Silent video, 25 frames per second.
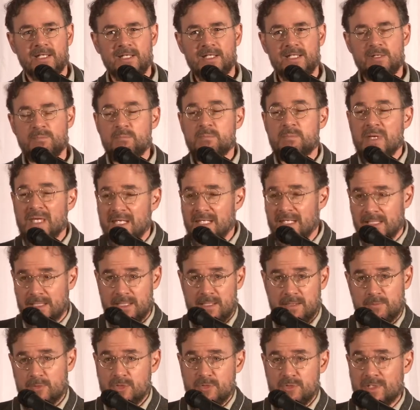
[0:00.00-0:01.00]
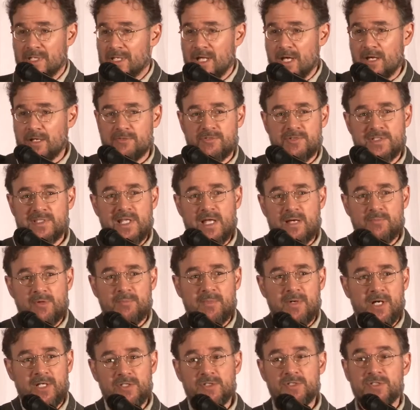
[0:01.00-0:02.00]
Immediately, when you get out of
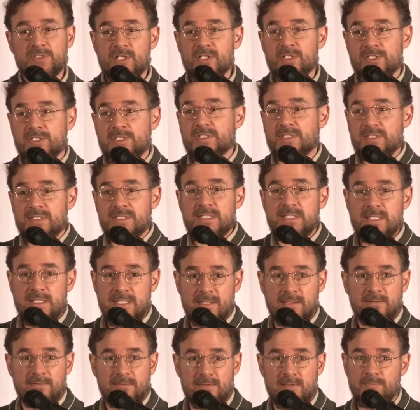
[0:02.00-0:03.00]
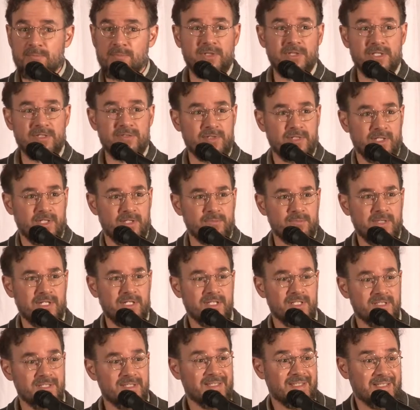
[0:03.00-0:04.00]
Islamabad, you start to see simple living
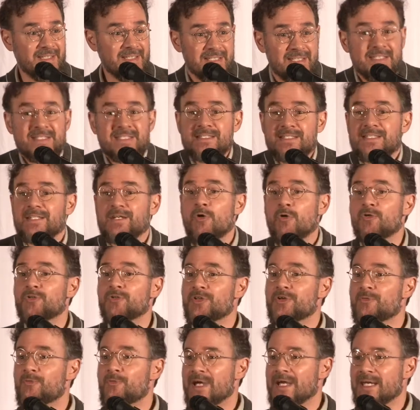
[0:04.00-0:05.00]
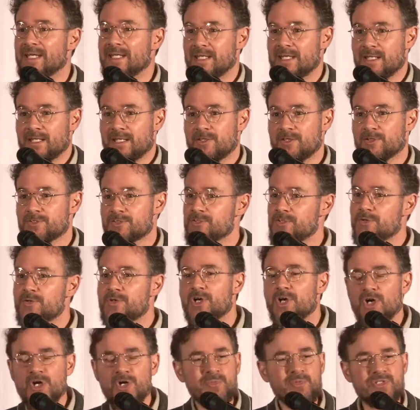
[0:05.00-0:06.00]
because this is the only way. There's no
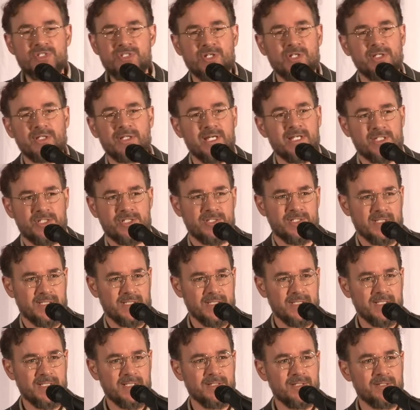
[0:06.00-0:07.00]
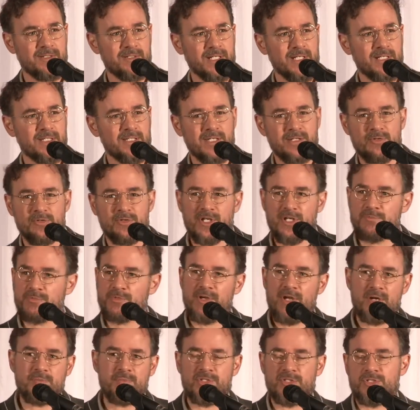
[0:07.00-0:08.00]
garbage collection, right? They don't come
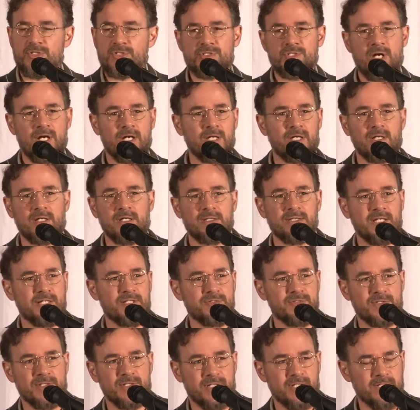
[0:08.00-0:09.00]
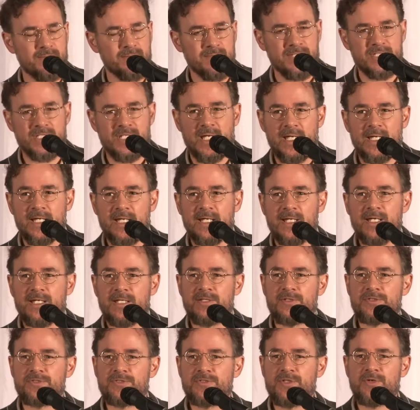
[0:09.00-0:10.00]
around with a truck and collect your garbage.
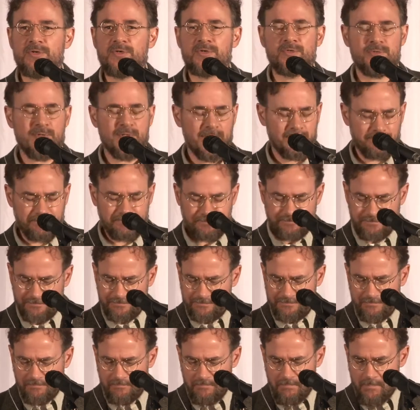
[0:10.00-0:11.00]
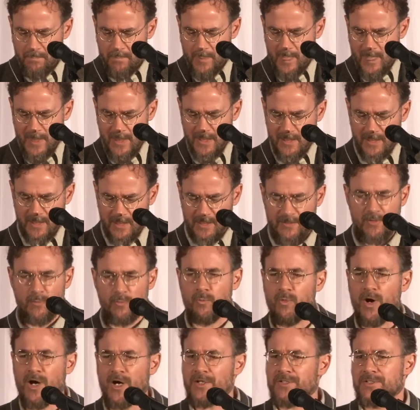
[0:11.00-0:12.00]
There's no, um, uh, the
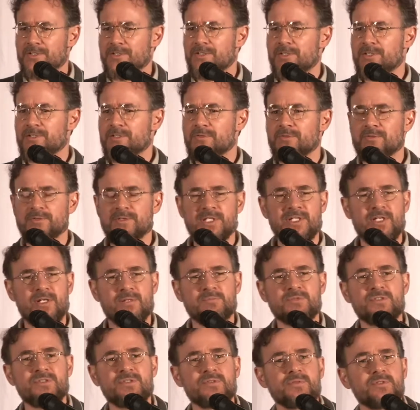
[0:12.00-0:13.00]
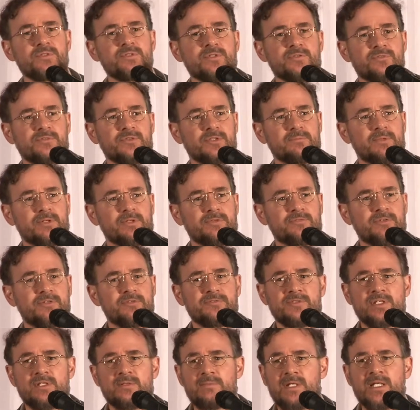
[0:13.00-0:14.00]
water, you know, only comes through for about
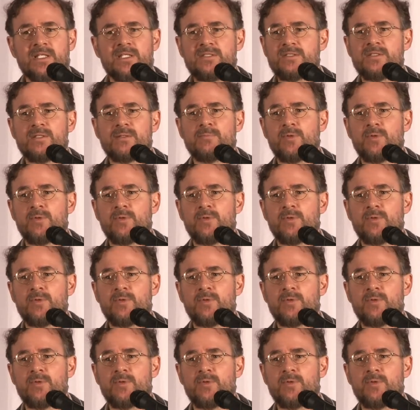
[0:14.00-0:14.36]
15 minutes in the